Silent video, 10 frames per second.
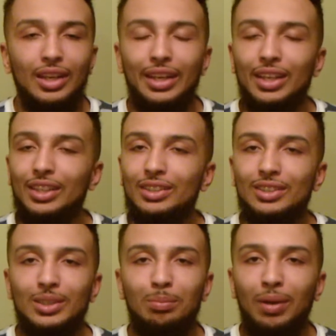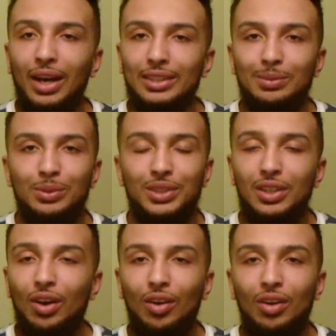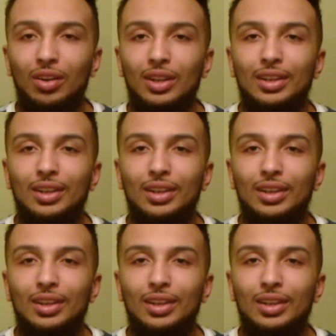It is impossible to call.